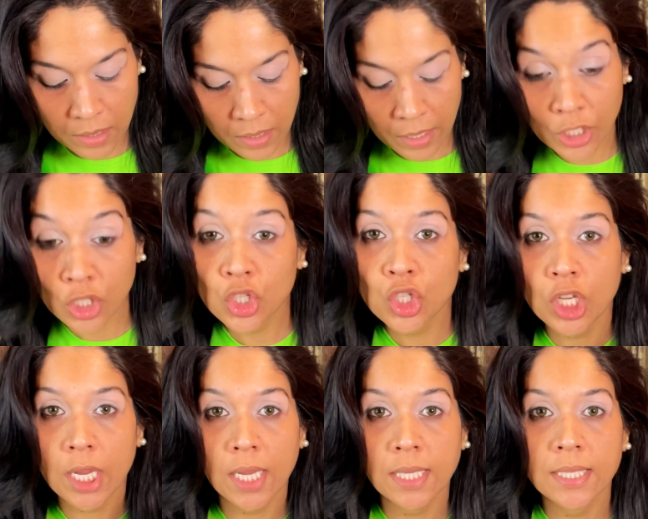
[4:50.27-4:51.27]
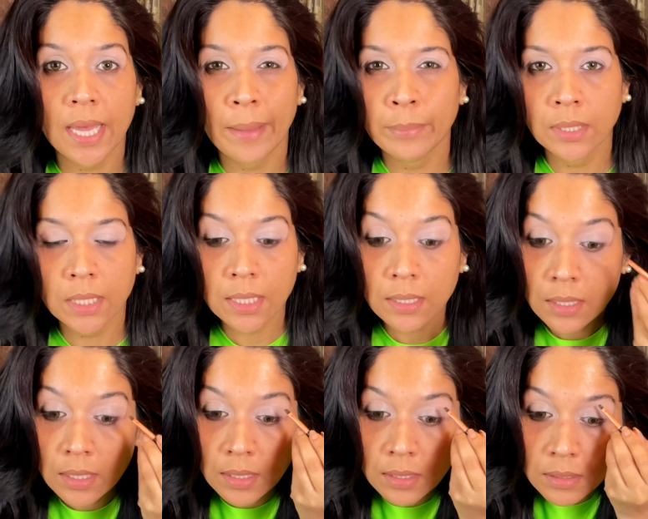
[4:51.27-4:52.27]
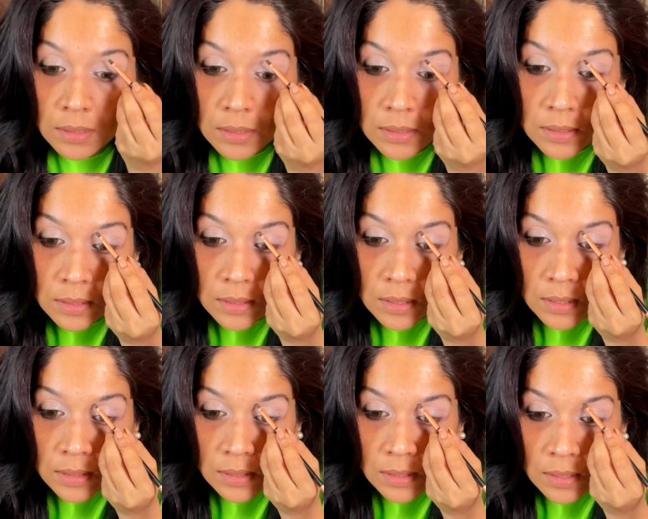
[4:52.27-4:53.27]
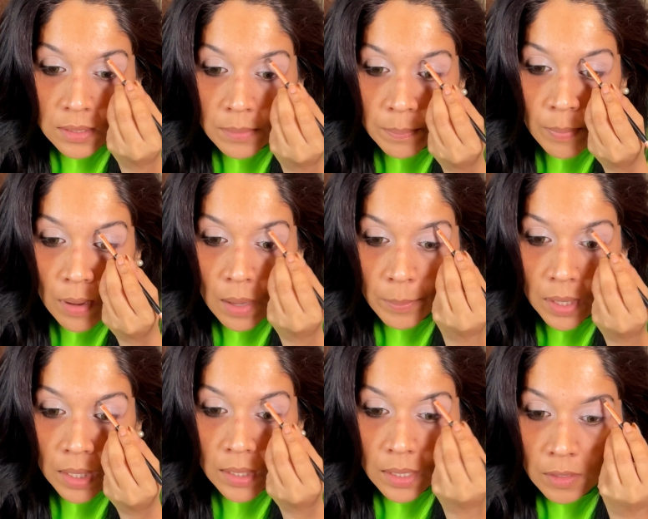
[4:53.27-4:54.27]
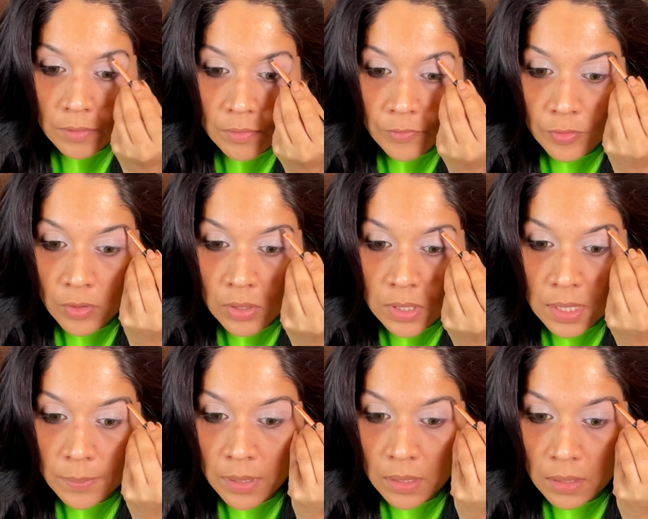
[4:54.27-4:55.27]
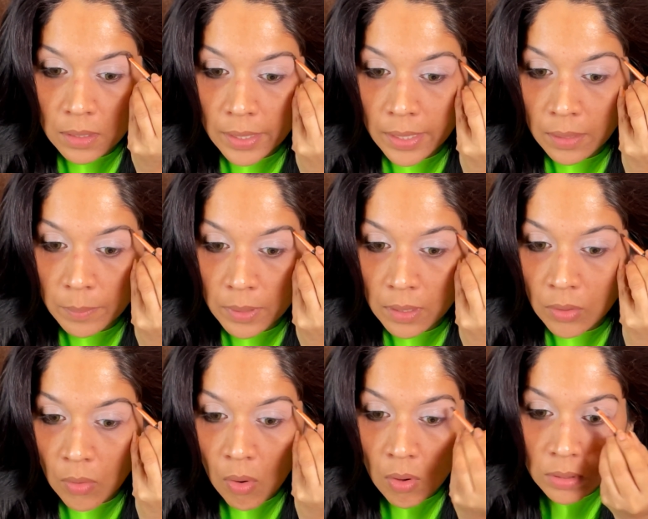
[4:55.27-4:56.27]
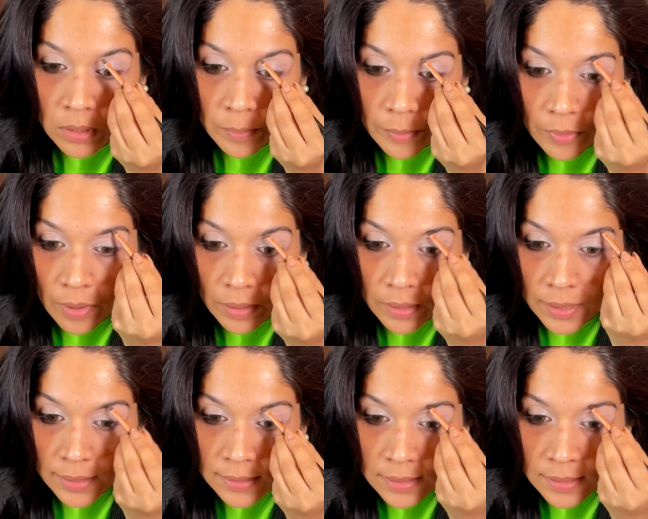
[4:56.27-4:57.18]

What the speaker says: in shade Ebony. It's a dip pomade. Of course, I'm gonna link below all the products.